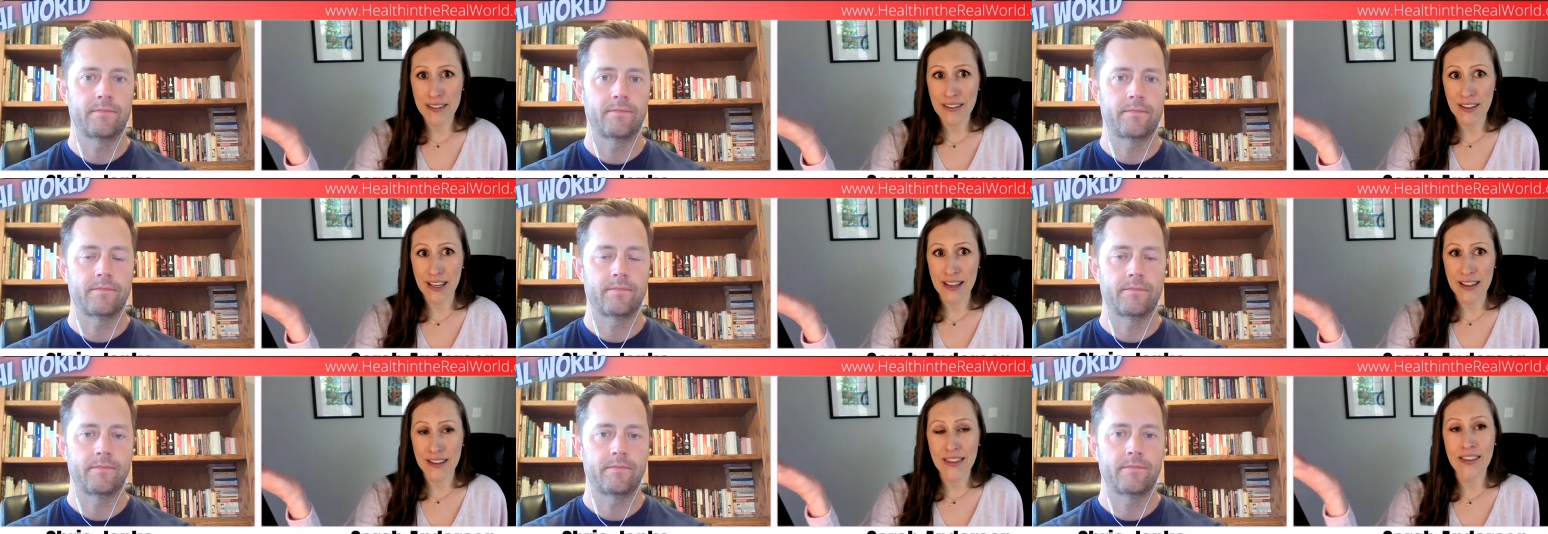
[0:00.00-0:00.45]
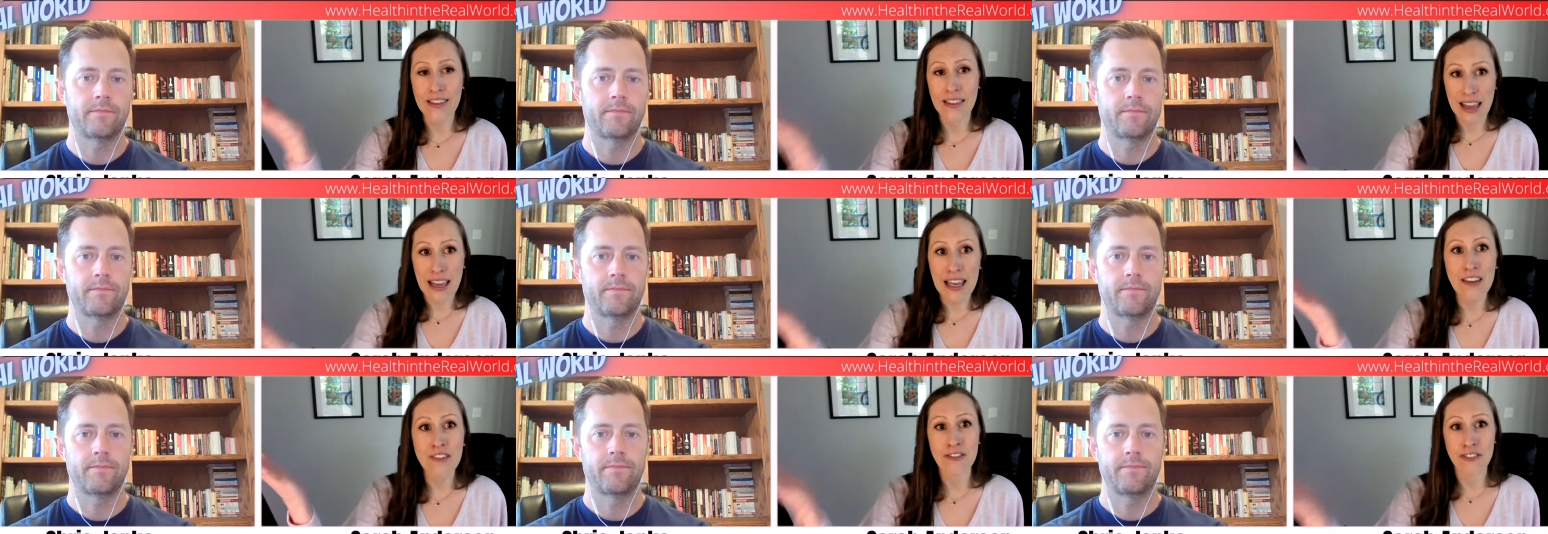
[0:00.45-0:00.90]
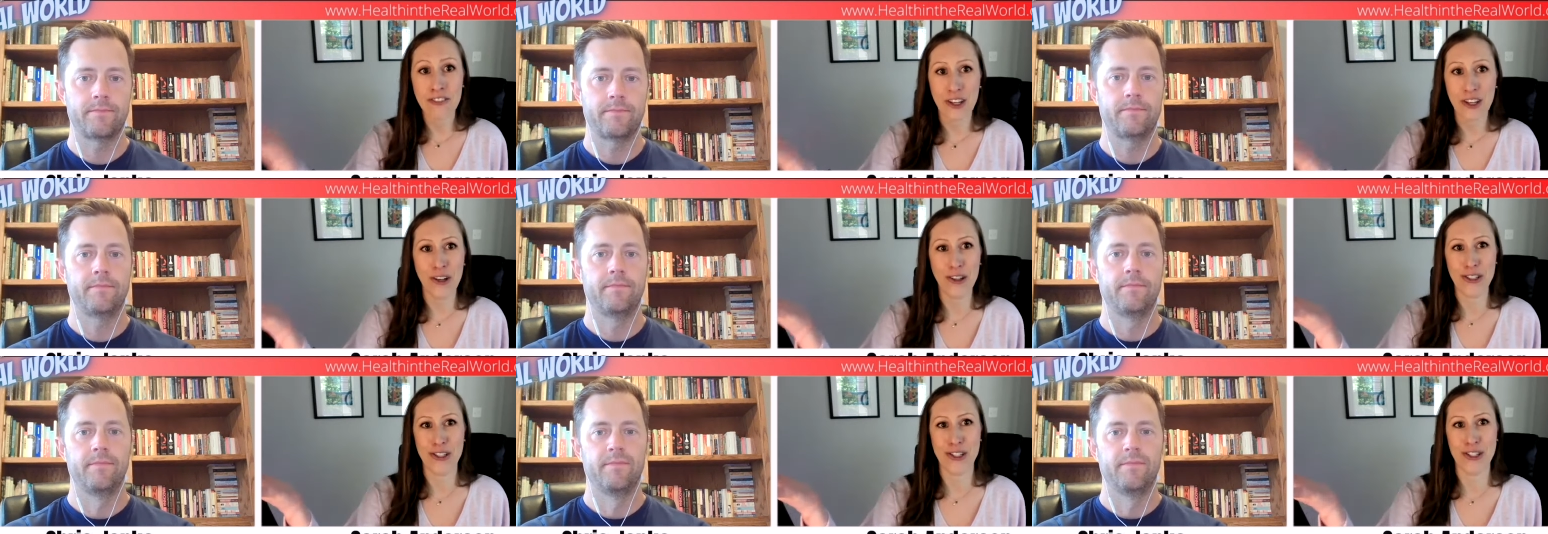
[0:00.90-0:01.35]
Speaker 1: like they feel
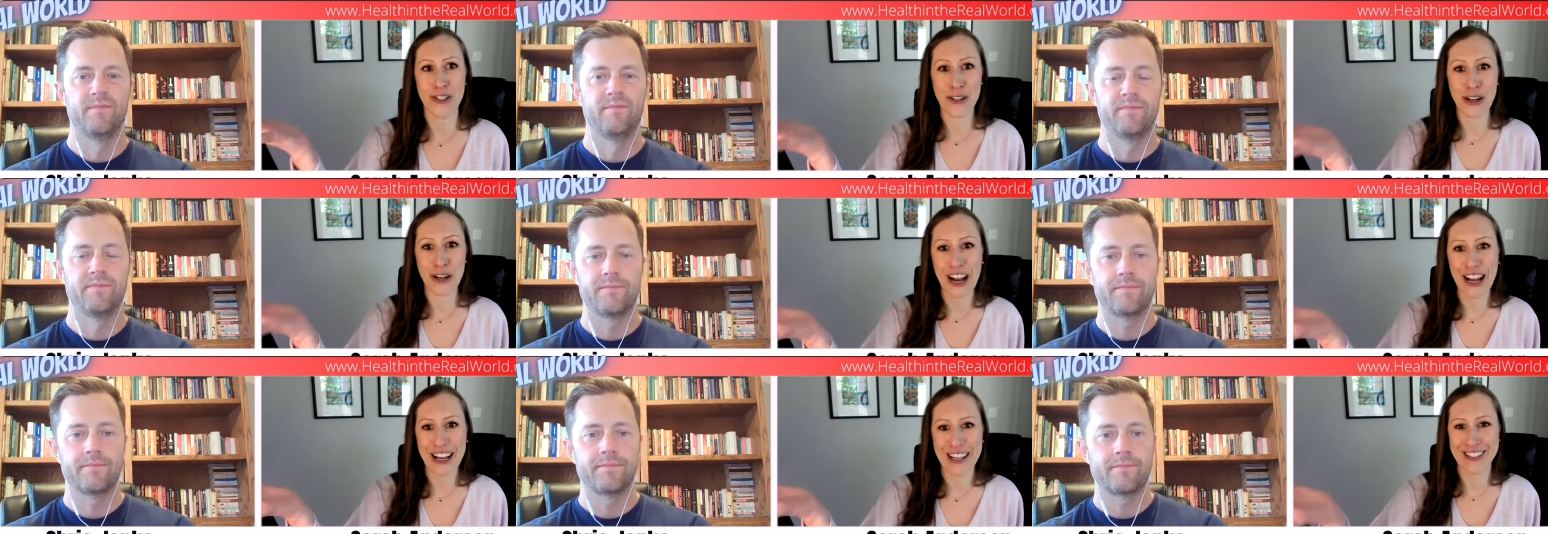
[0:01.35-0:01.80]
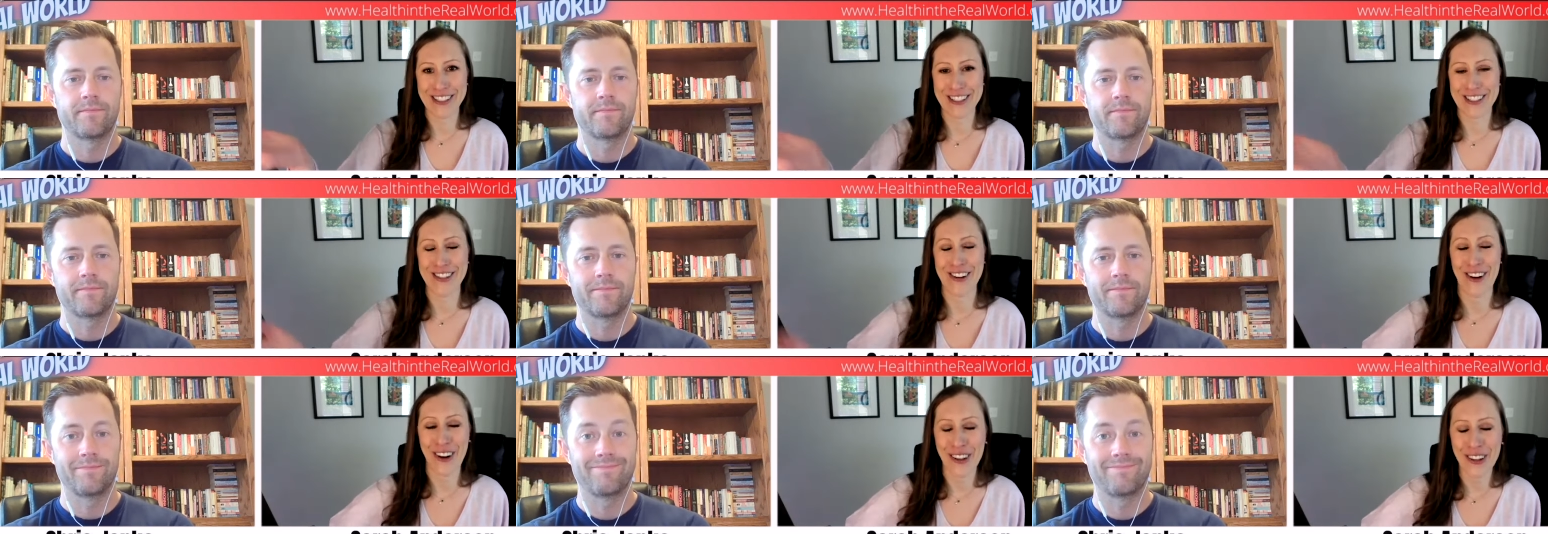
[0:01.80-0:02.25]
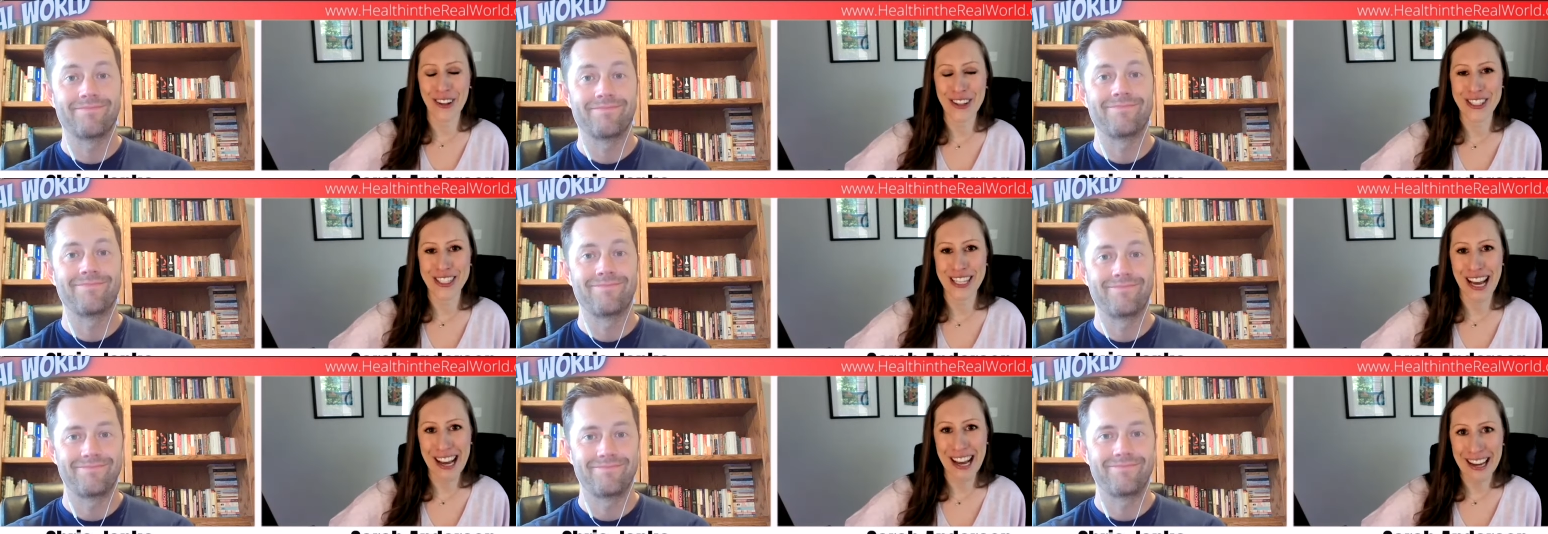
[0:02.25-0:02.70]
stressed all the
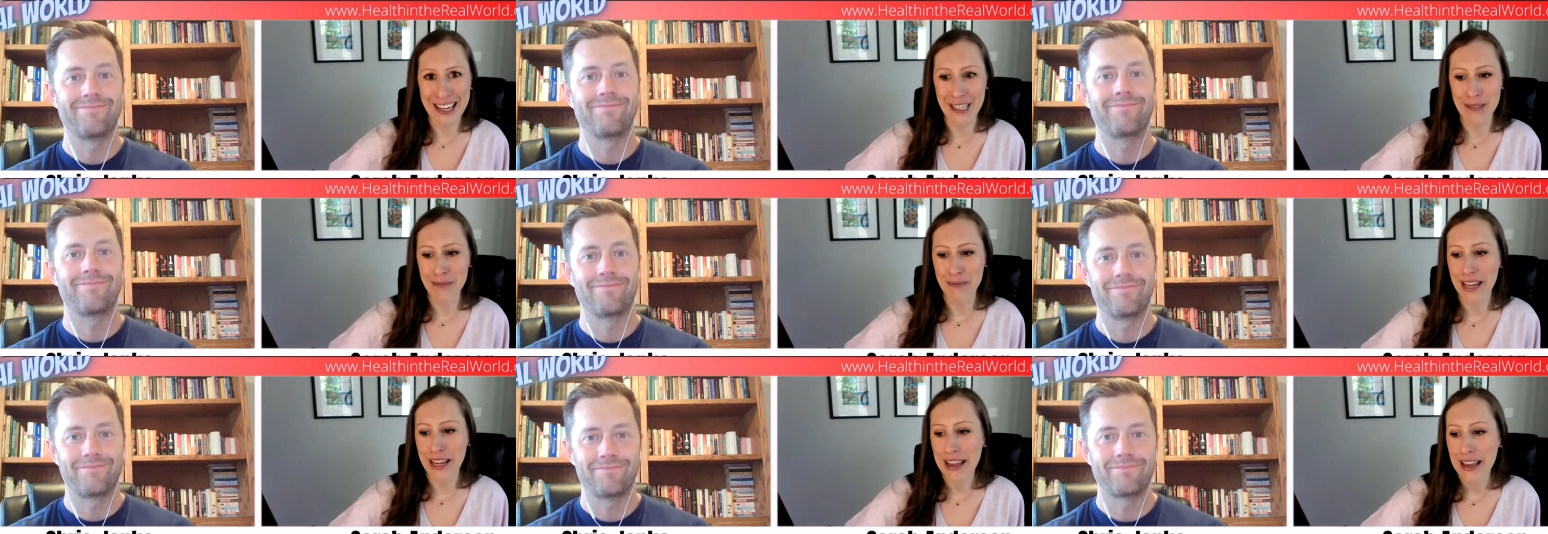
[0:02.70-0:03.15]
time.